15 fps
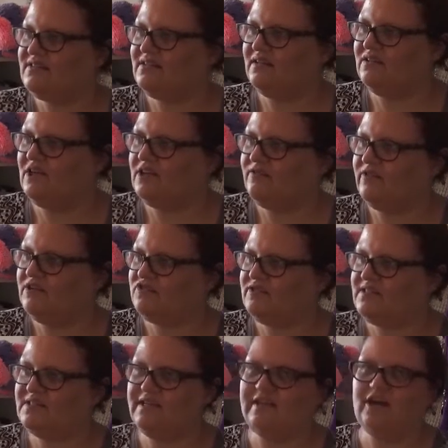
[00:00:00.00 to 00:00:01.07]
a lot of
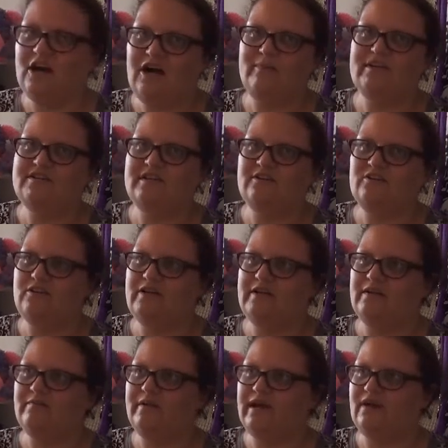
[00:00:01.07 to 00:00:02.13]
interesting commentary
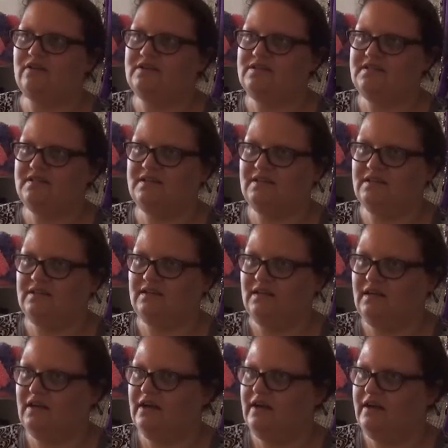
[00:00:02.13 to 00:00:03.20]
about
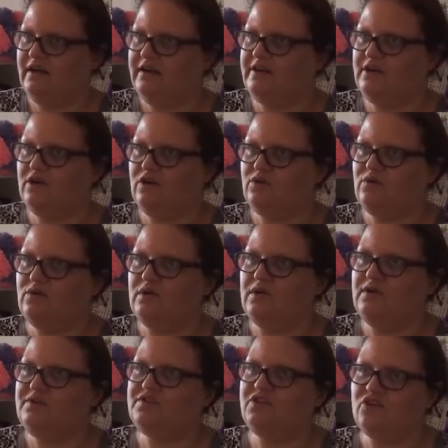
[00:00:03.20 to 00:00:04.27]
you know
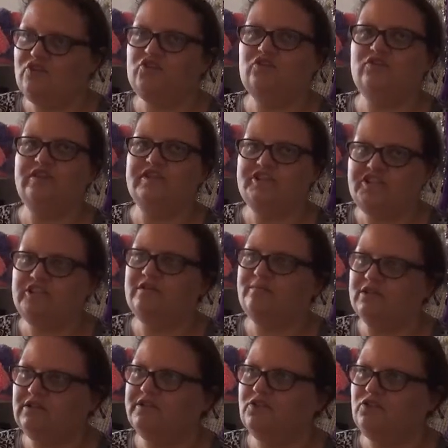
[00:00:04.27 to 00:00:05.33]
social and
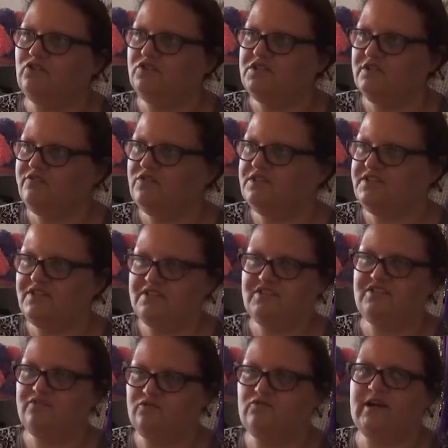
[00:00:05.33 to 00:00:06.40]
geopolitical
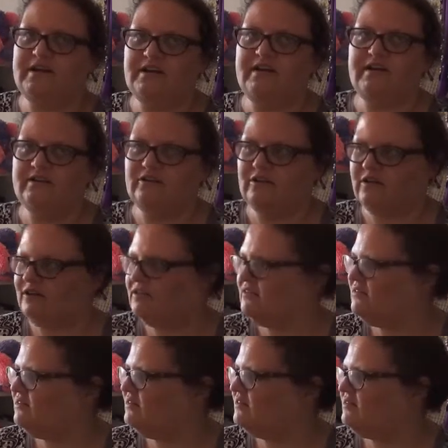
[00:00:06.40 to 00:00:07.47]
differences right here.
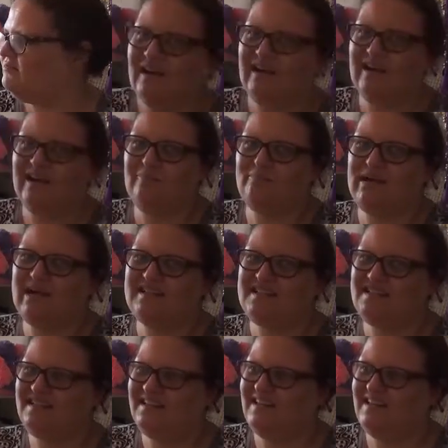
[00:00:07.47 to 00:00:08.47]
But